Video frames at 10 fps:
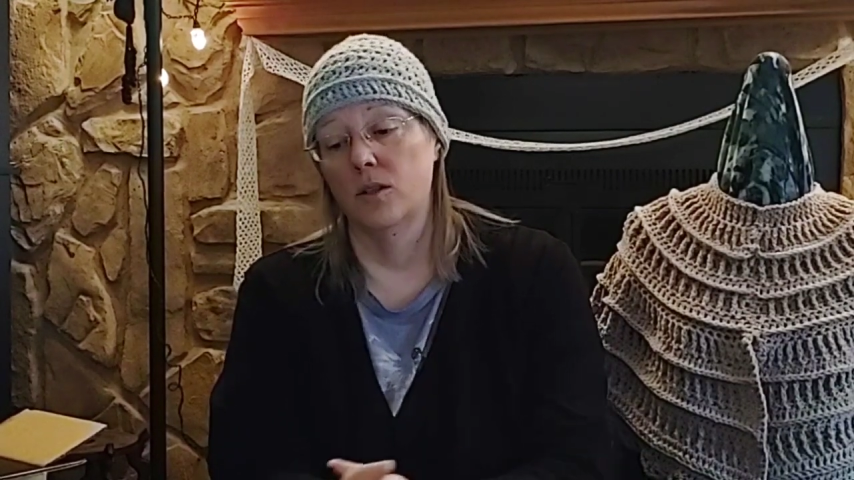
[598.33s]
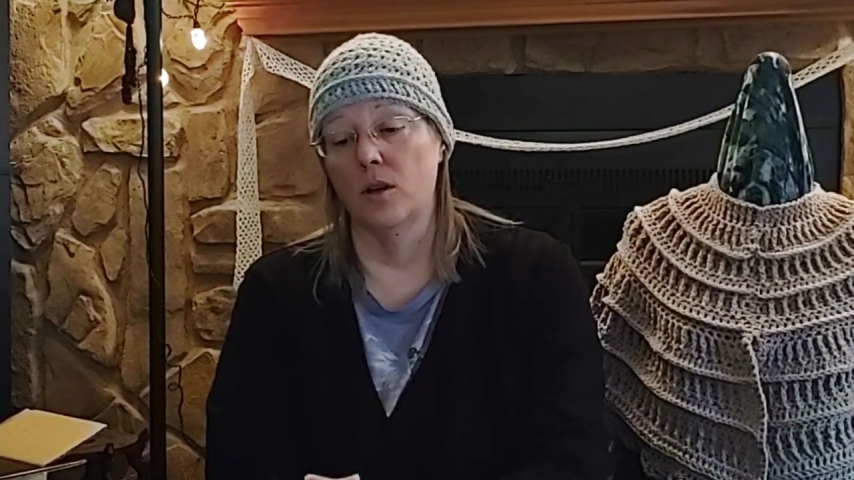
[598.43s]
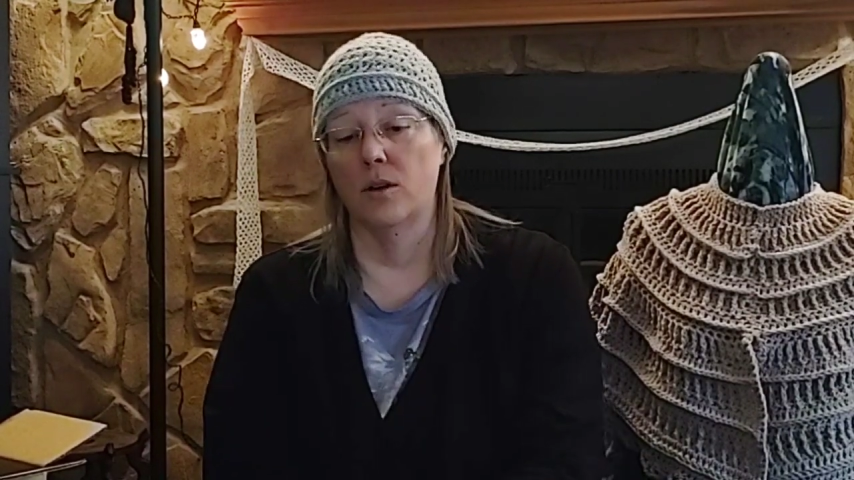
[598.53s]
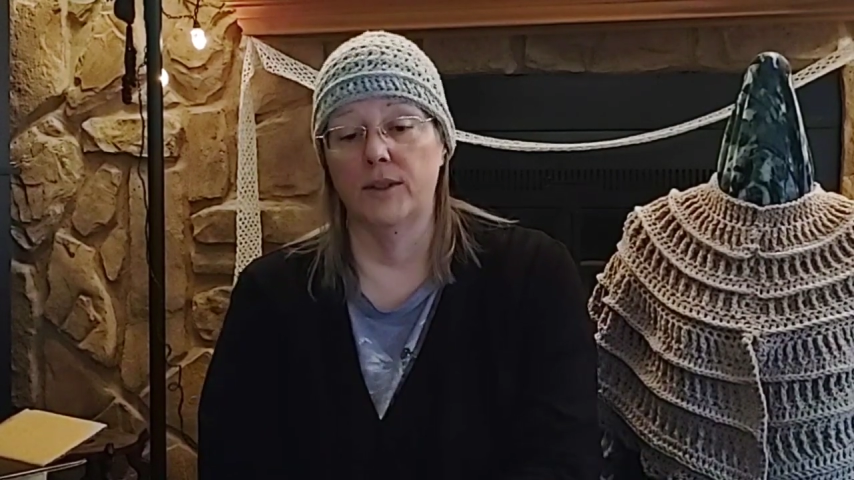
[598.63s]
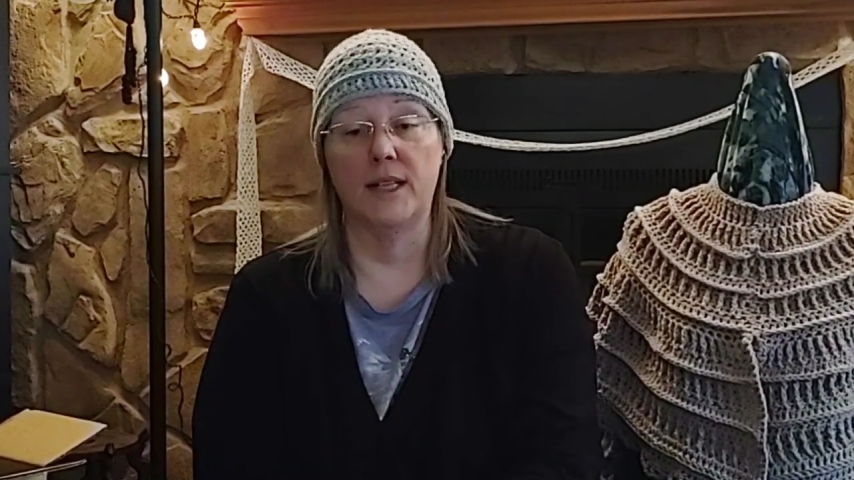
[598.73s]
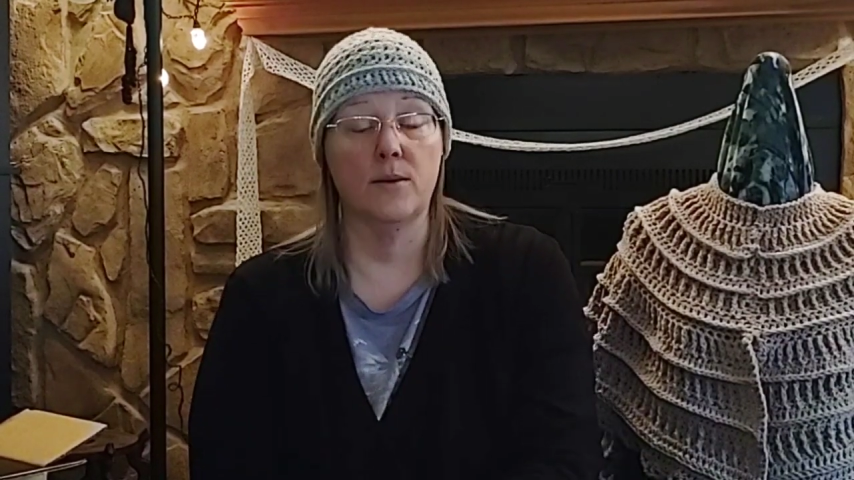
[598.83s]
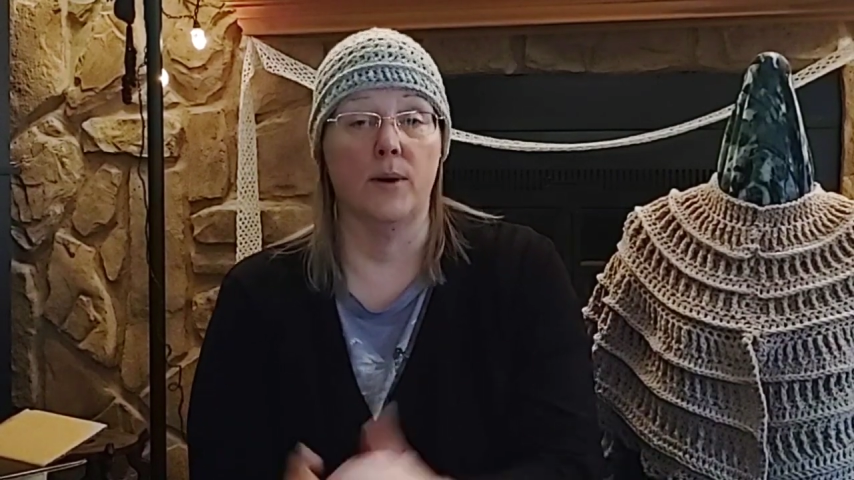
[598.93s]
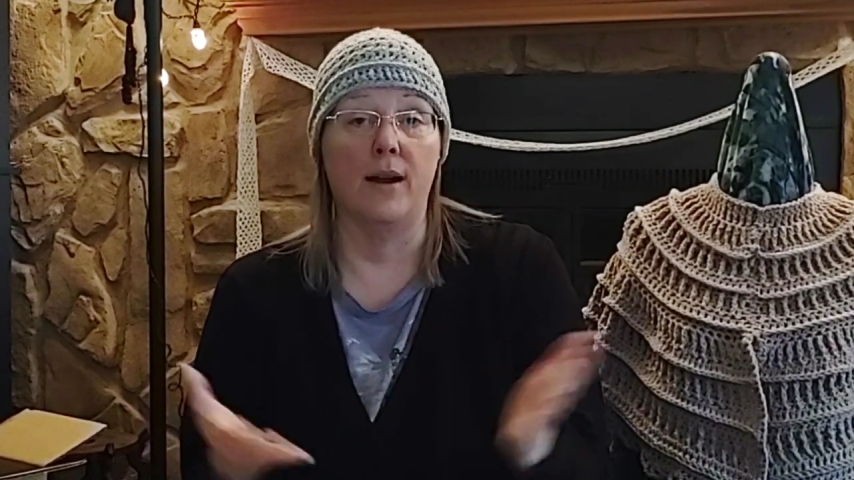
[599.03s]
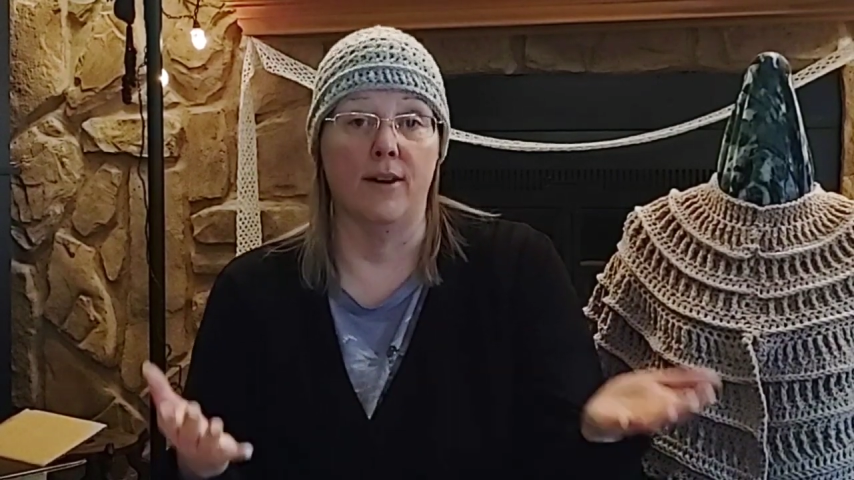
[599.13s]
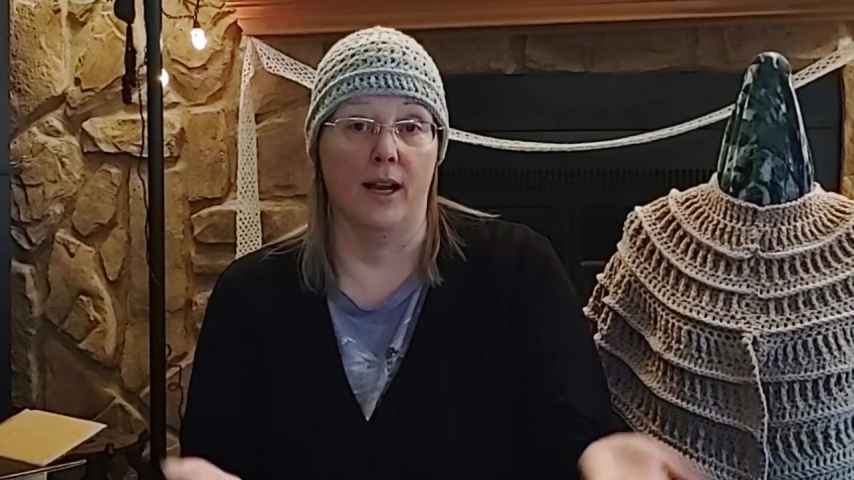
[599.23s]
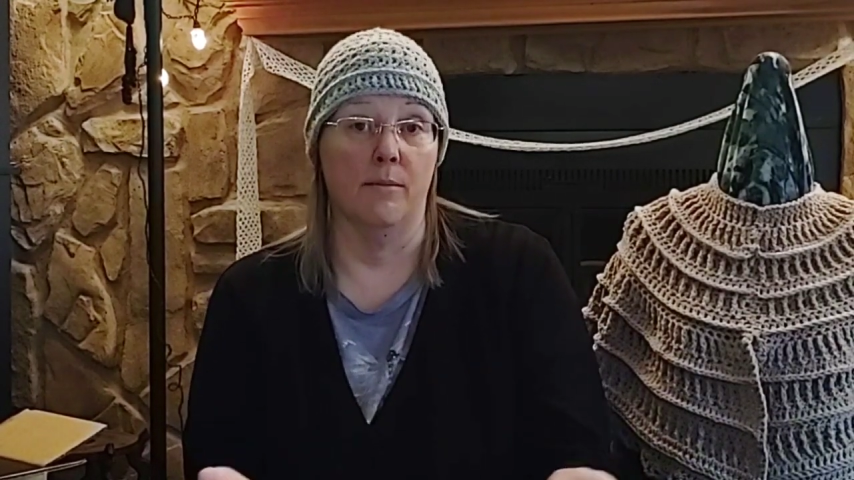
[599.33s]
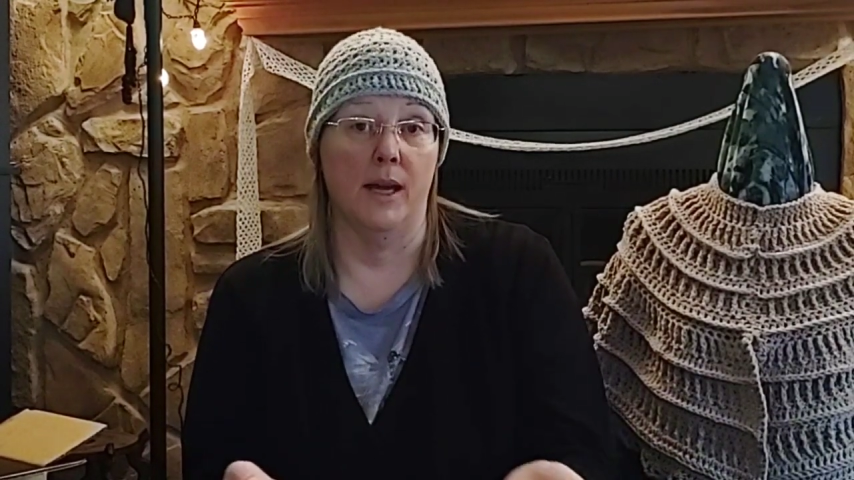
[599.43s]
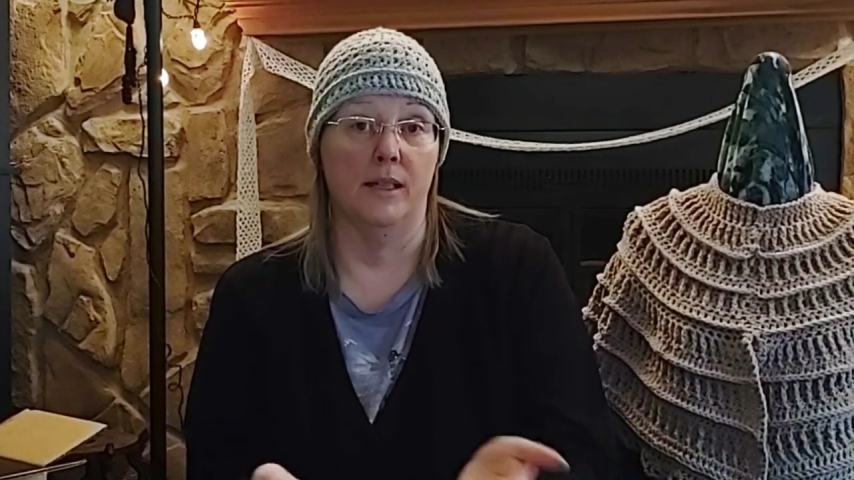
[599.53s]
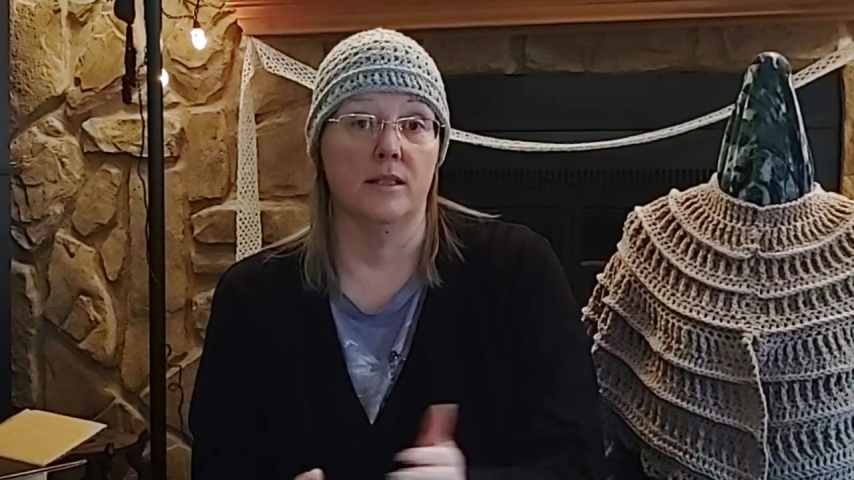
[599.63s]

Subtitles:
So that's what I recommend,